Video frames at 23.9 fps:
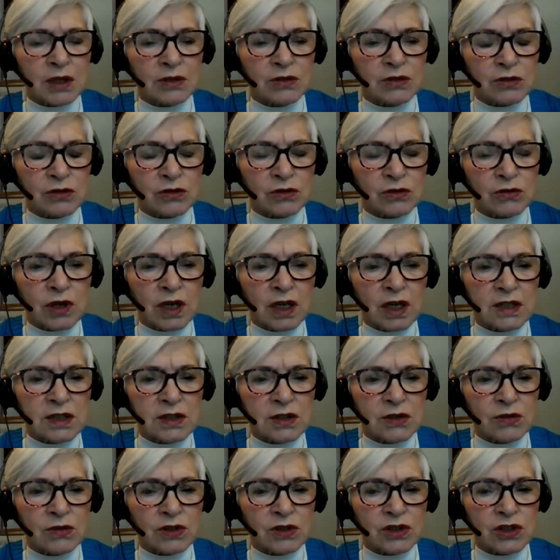under
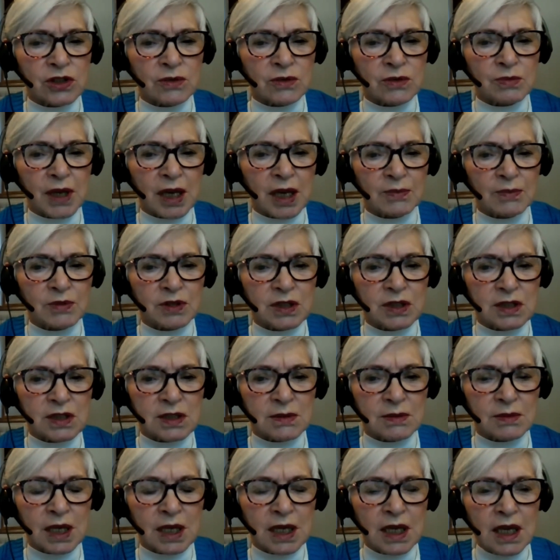duress Christian
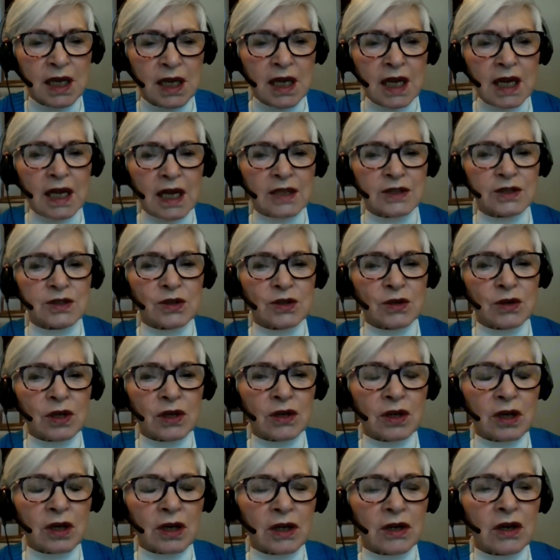baptism. And so
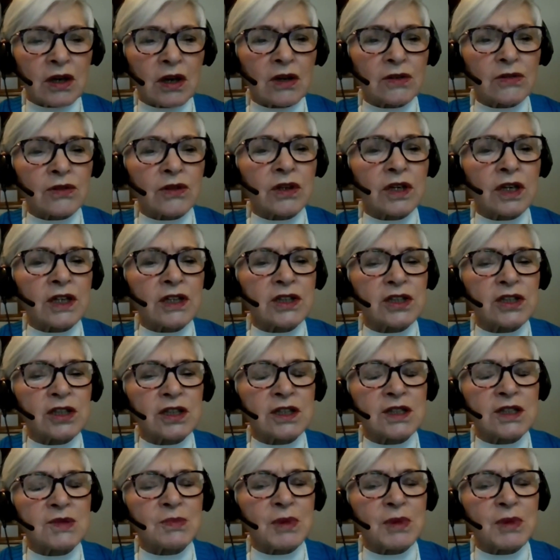our congregation